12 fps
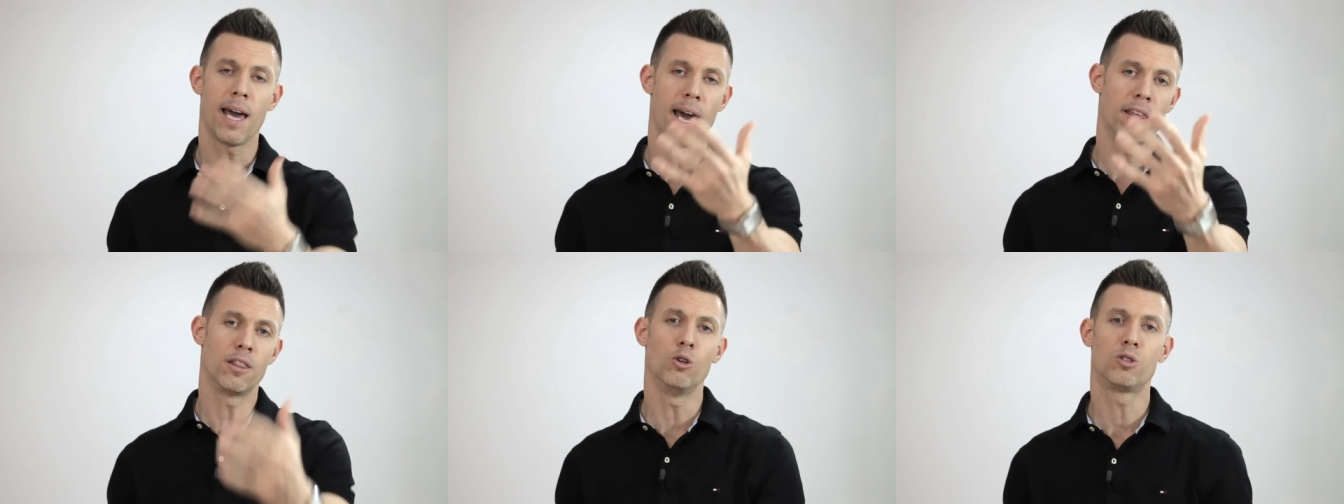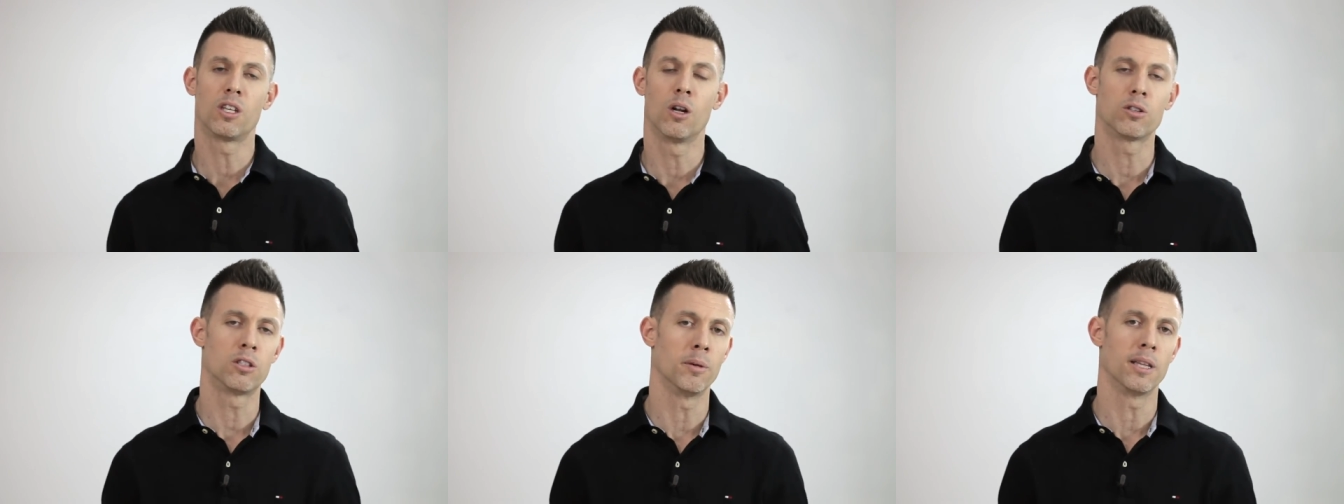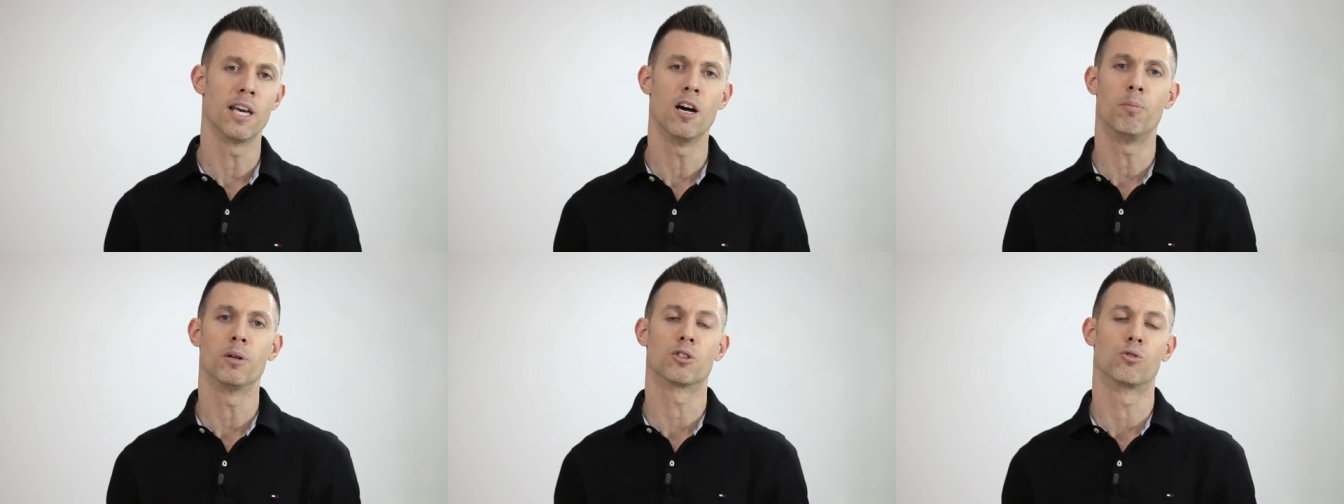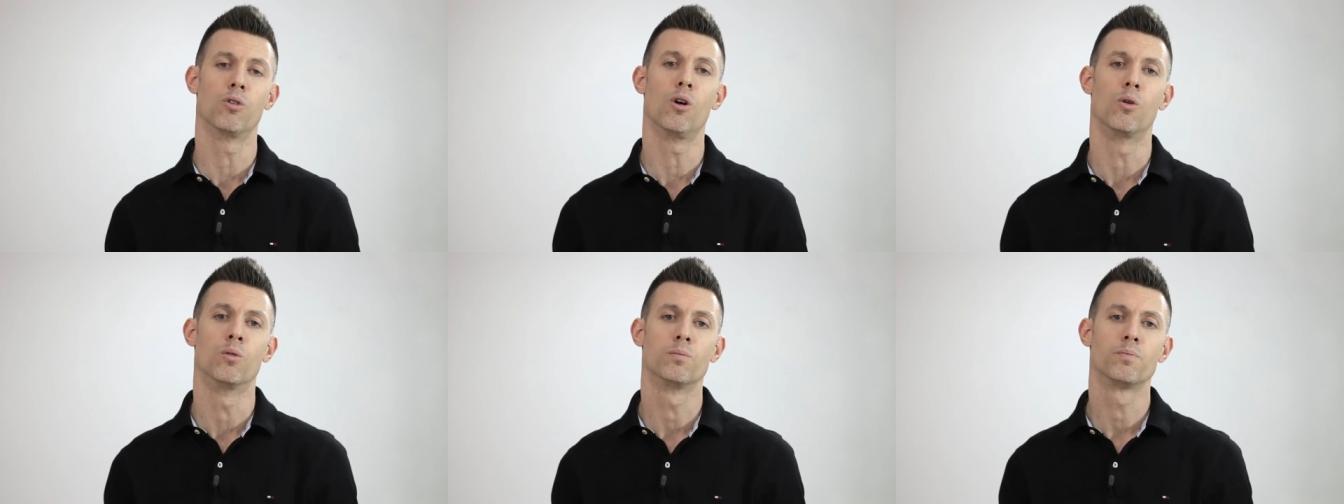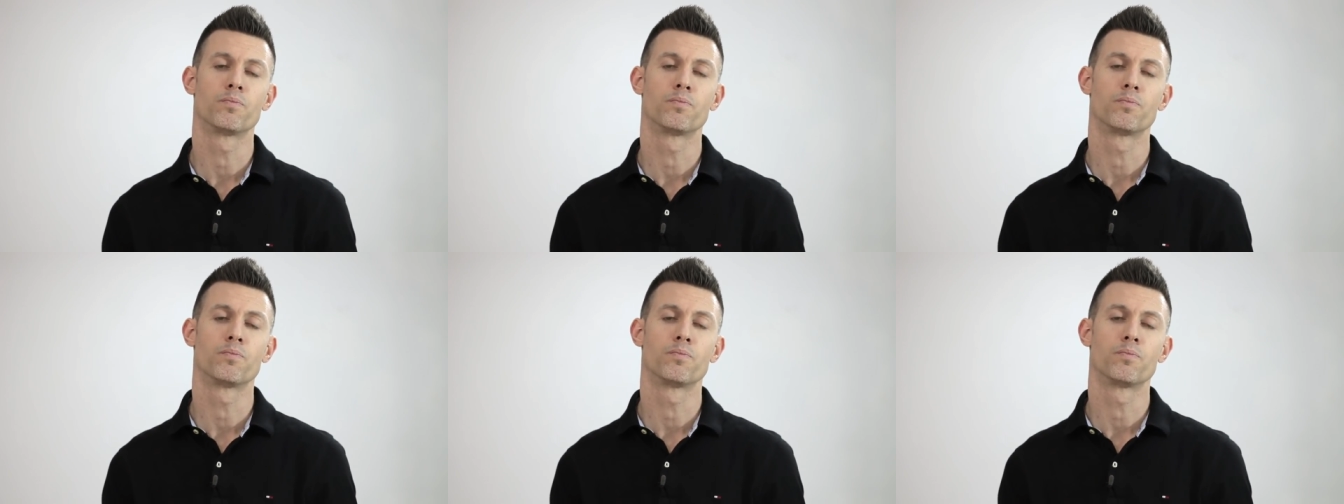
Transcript: and those can ultimately help us grow.